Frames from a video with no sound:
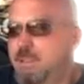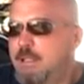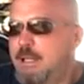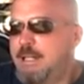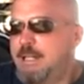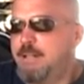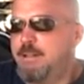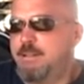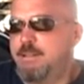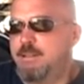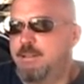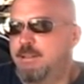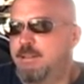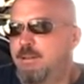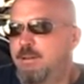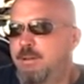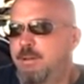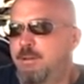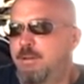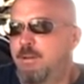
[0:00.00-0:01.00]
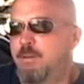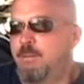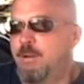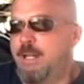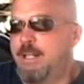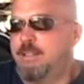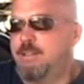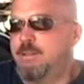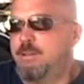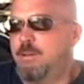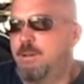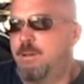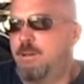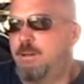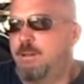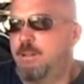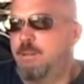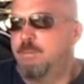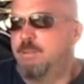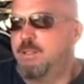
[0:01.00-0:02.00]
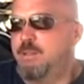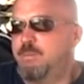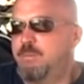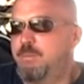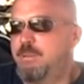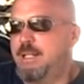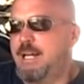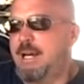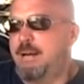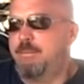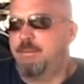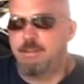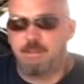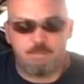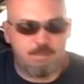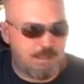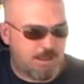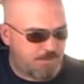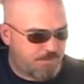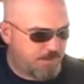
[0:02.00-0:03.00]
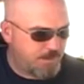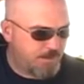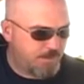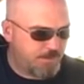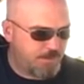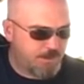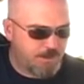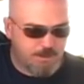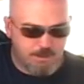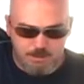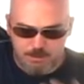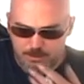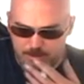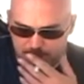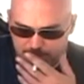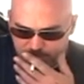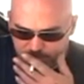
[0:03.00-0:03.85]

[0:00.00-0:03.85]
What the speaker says: I know this is going on way too long and I'm just blabbling about fuel filter stuff,